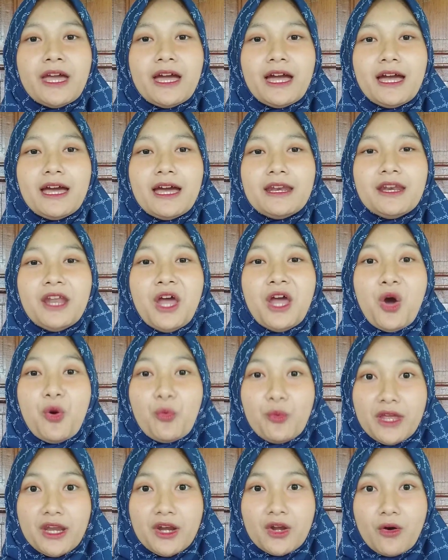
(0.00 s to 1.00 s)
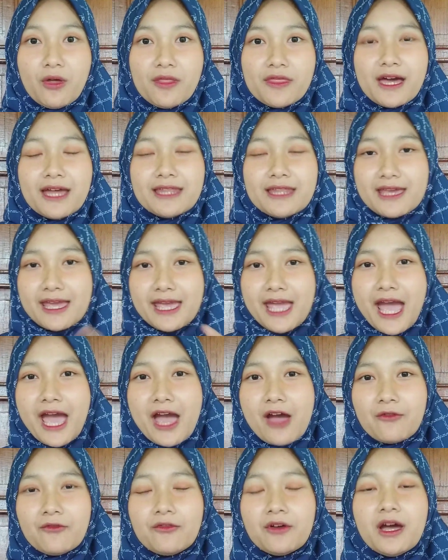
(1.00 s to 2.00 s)
and we know that they
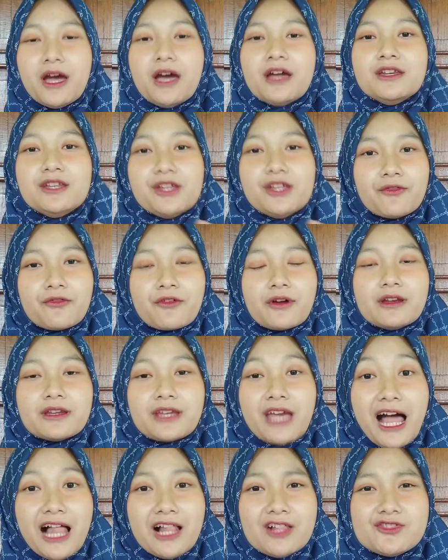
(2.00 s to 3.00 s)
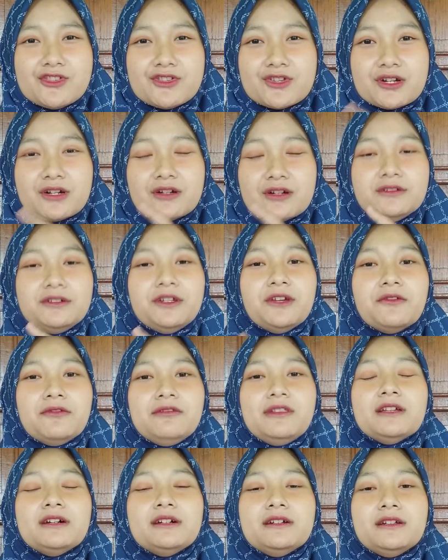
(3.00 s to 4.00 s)
have different culture,
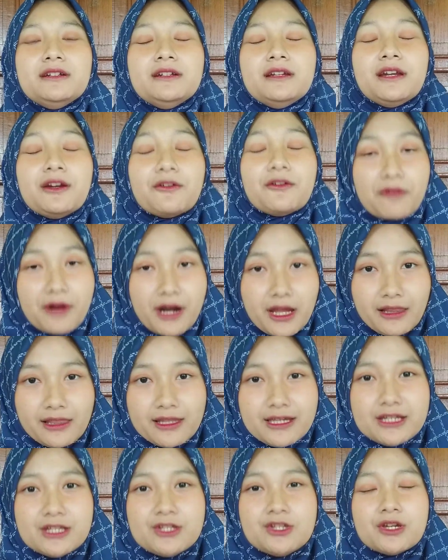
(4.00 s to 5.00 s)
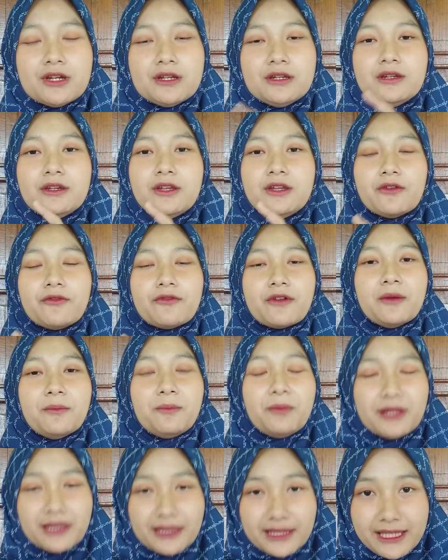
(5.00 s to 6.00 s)
different religion, different
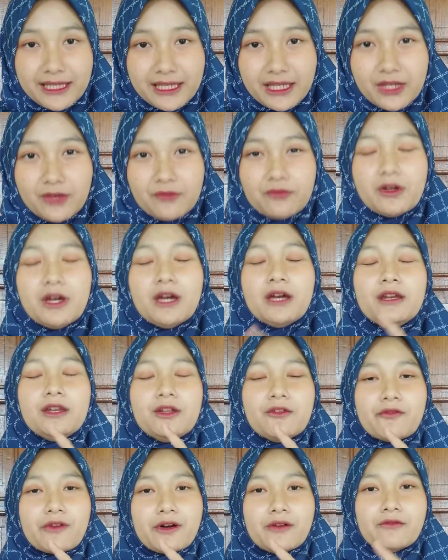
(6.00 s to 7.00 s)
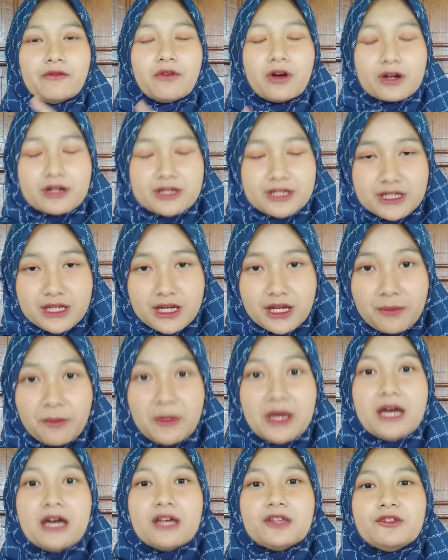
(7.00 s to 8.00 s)
belief, different worship.
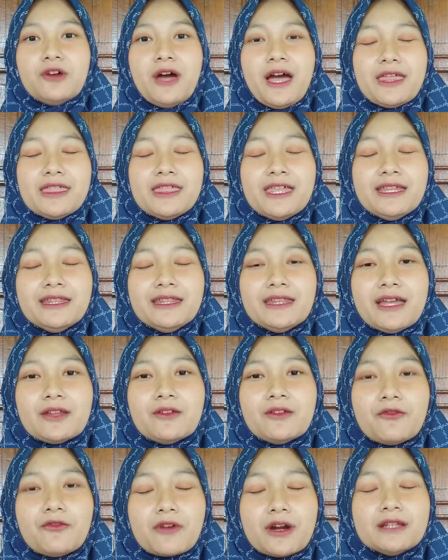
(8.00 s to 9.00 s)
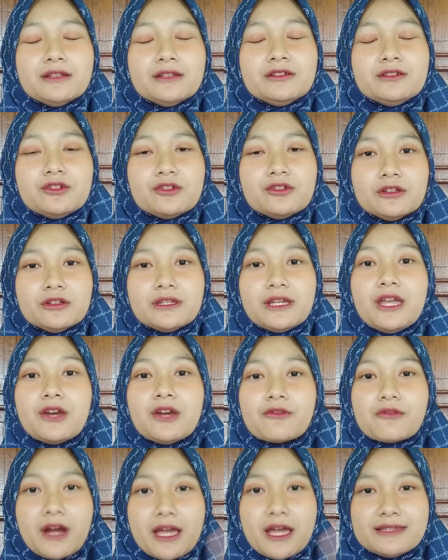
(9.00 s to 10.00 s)
So I think that France should
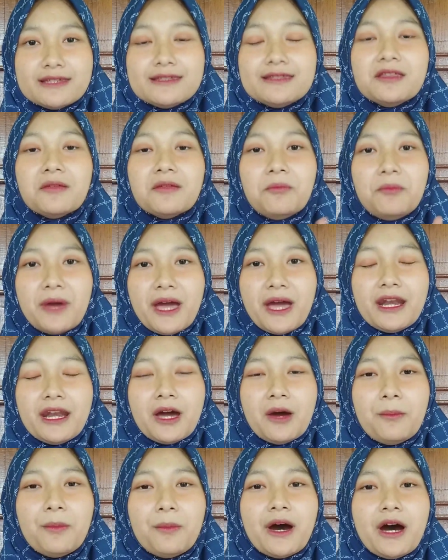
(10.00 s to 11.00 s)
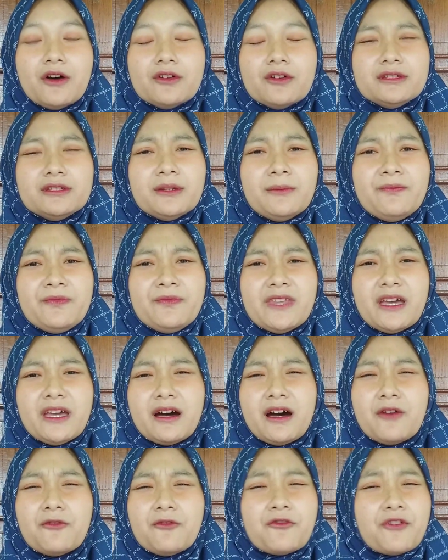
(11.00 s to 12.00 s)
erase the ban about
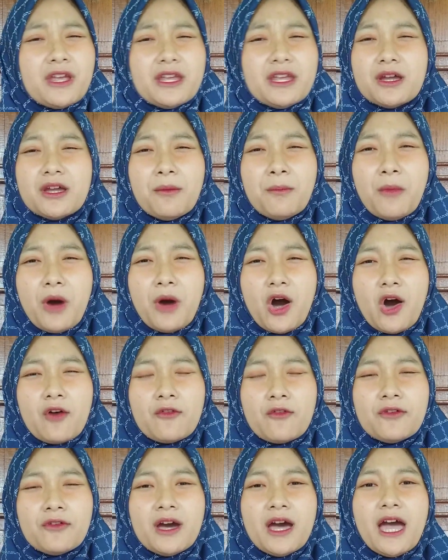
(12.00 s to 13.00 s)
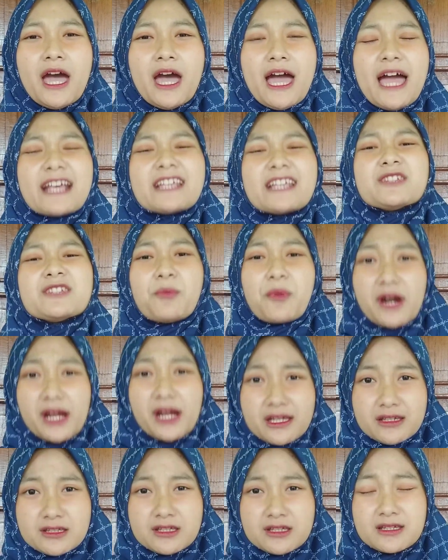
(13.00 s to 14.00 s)
freedom of
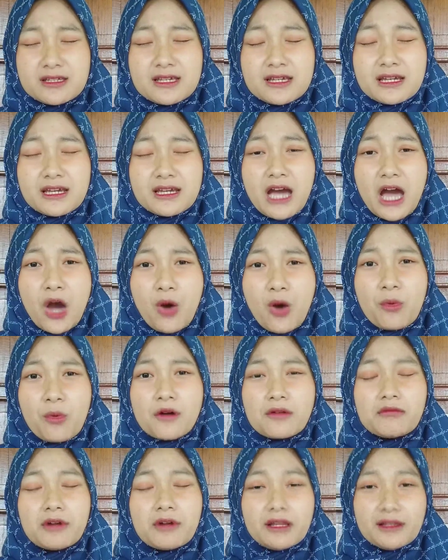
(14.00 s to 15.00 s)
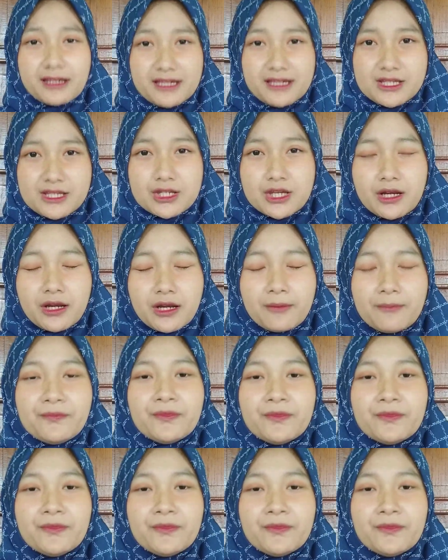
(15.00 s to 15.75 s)
expressing our religion.